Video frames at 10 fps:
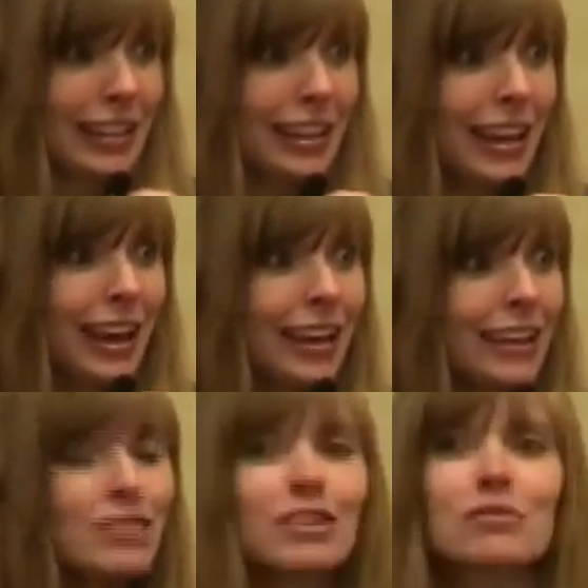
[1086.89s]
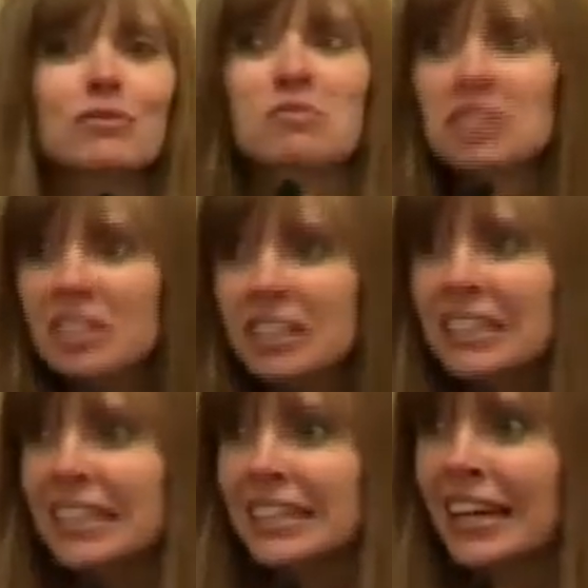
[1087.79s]
Okay? You can
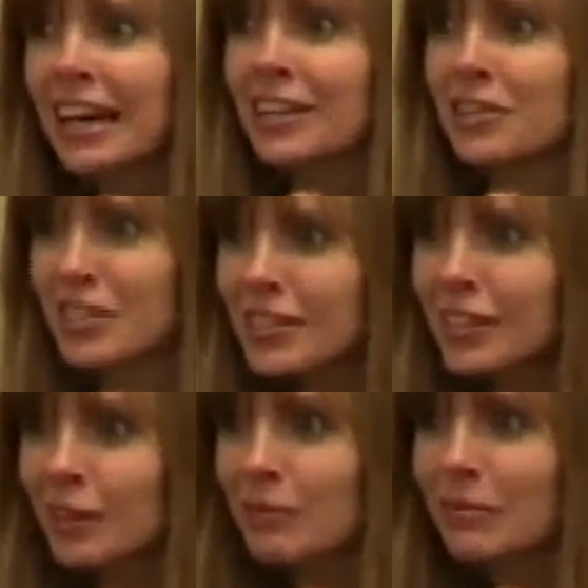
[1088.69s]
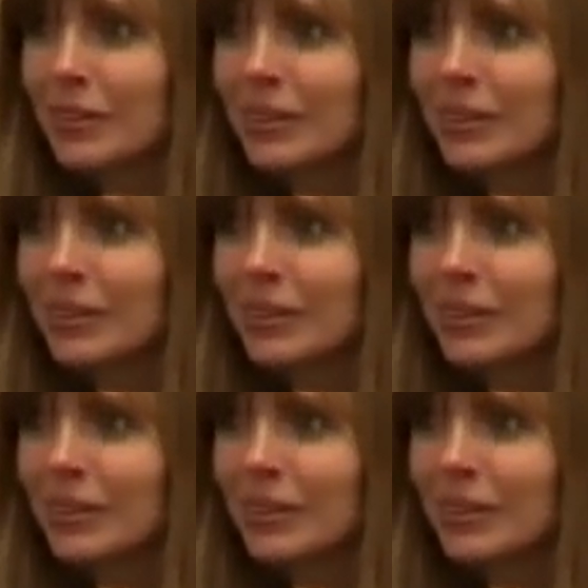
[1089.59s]
really get it out of your system.